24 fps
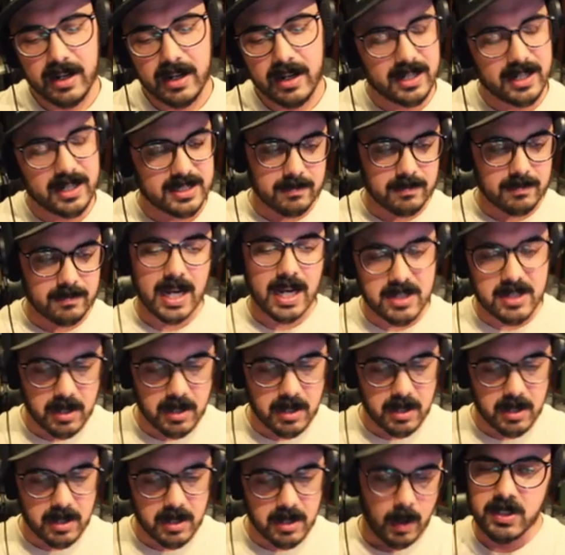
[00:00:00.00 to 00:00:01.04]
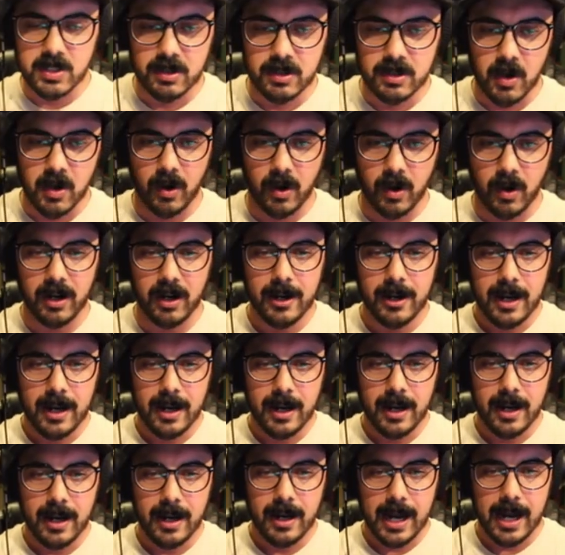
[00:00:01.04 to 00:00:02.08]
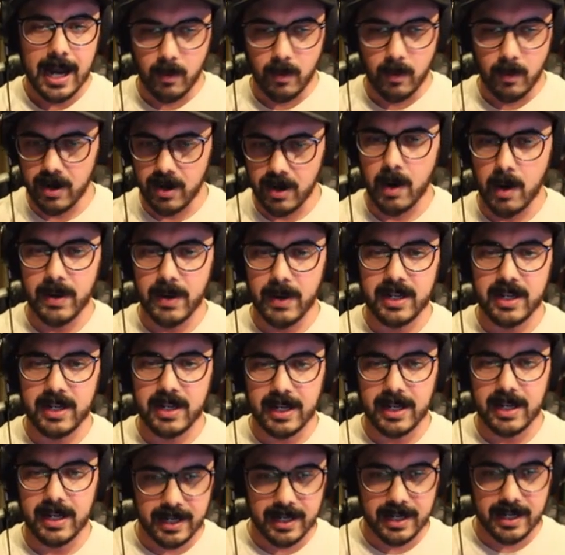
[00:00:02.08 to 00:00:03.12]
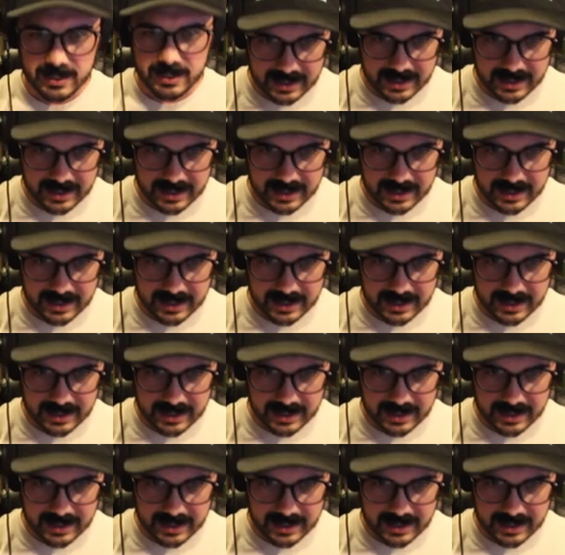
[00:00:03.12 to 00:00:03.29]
because sometimes you go up to a door and it won't open, and